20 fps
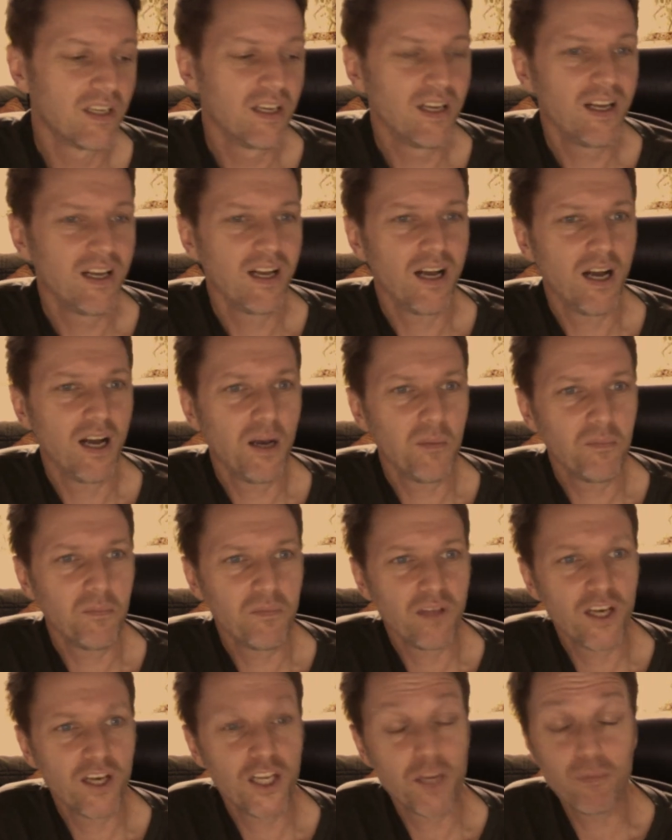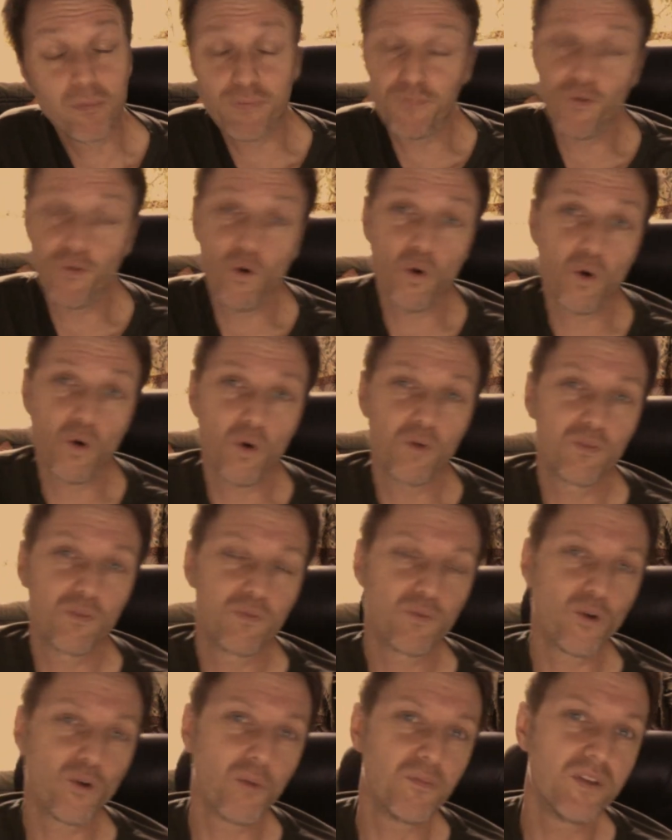At number four,
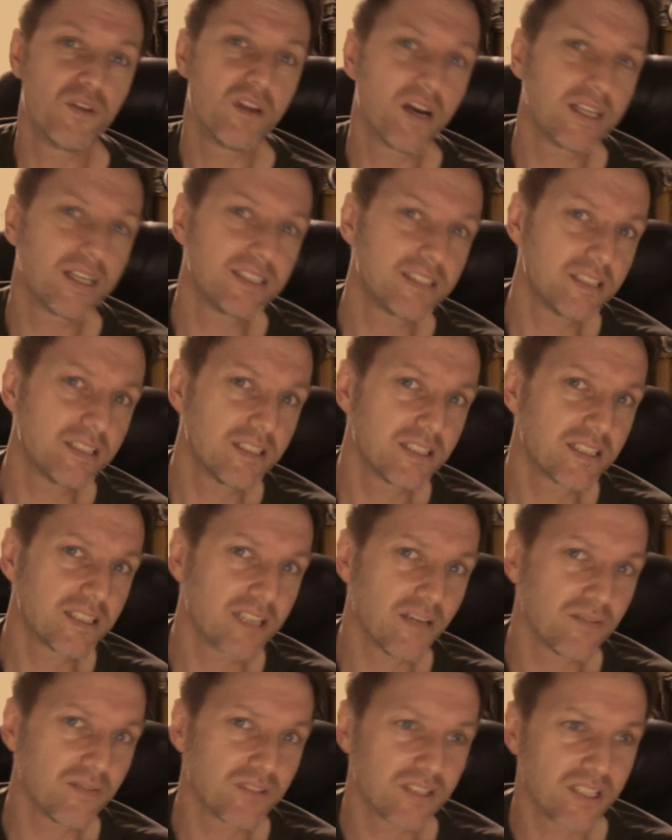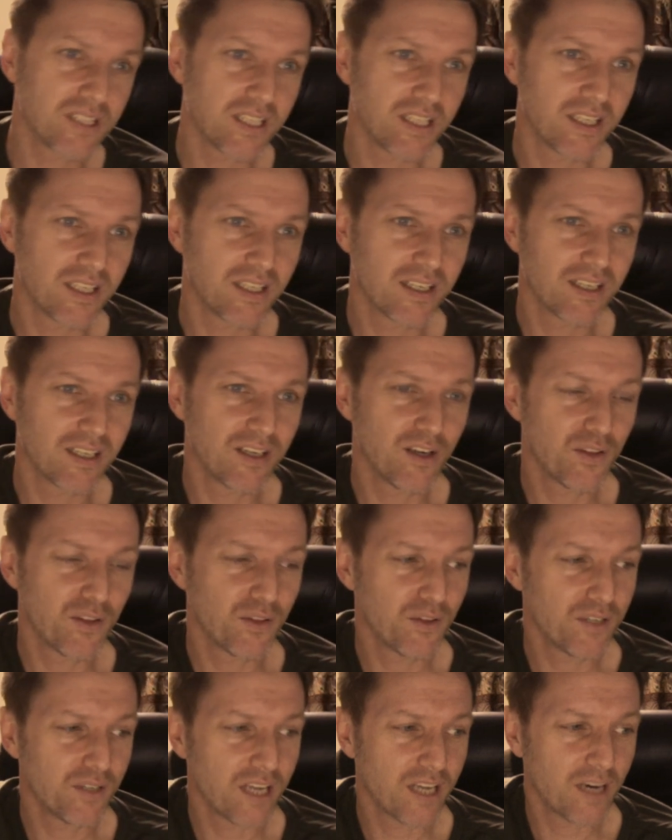from 1970, her
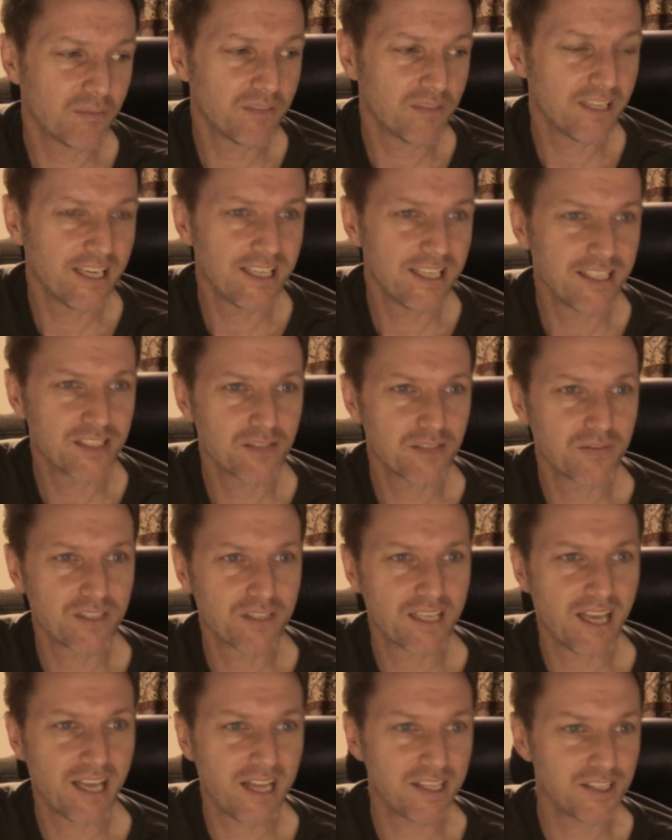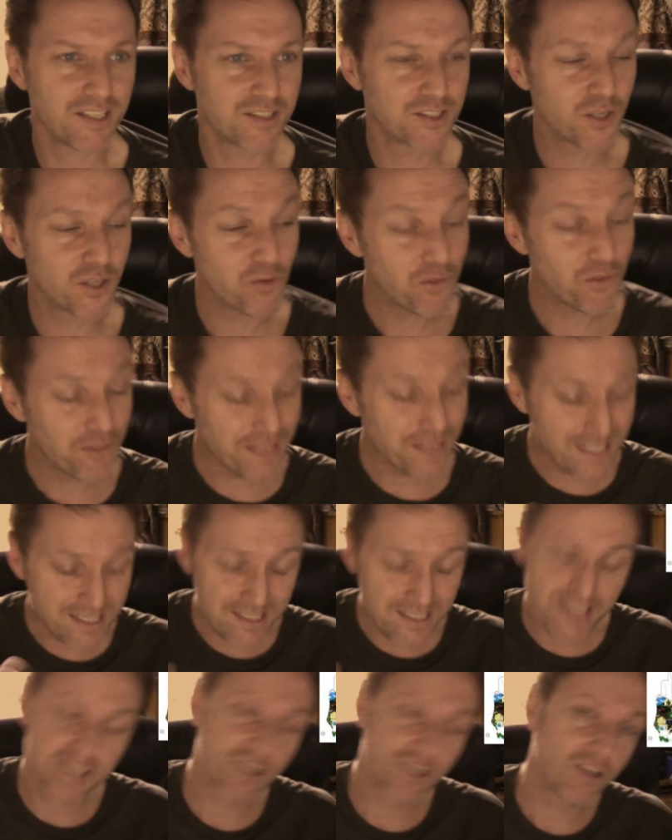third album, Ladies of the Canyon. So this
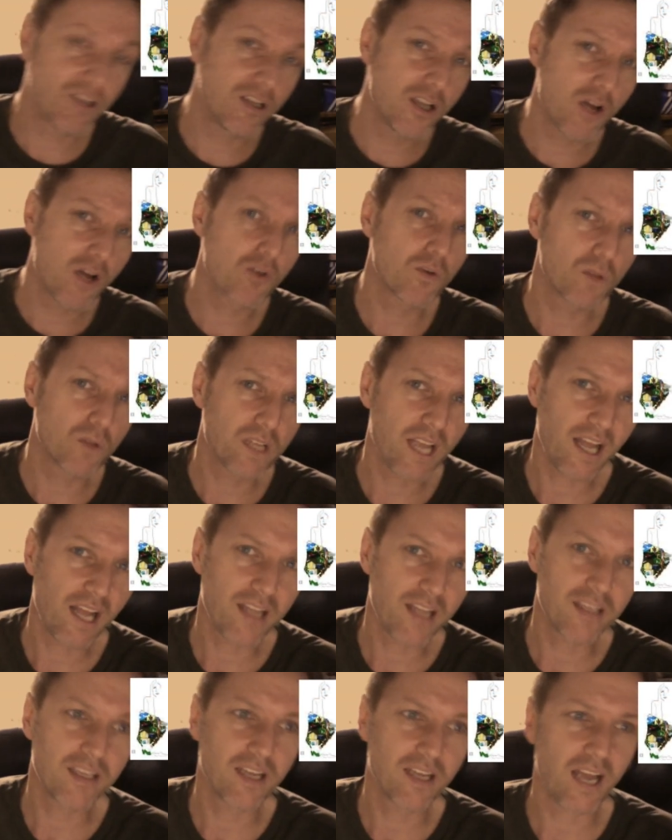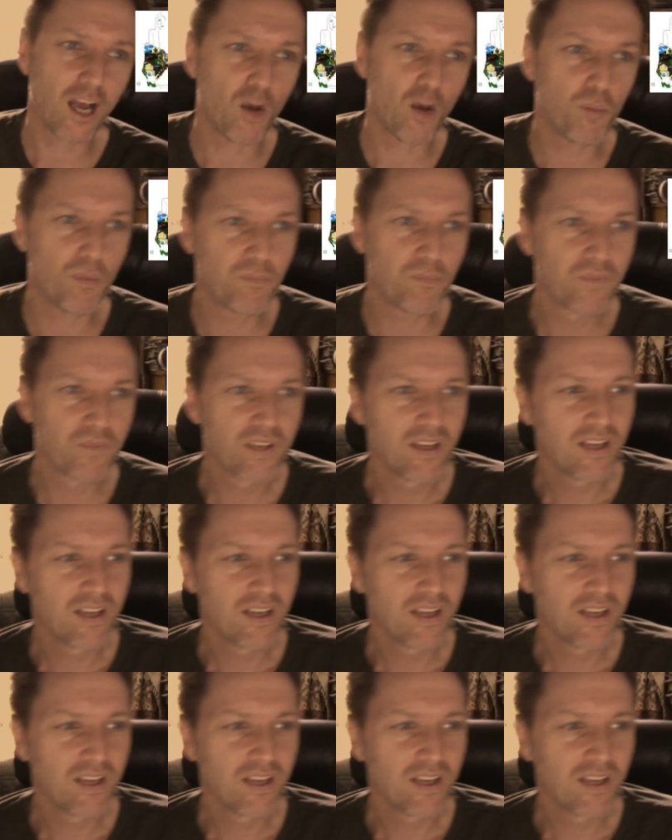is her Laurel Canyon album.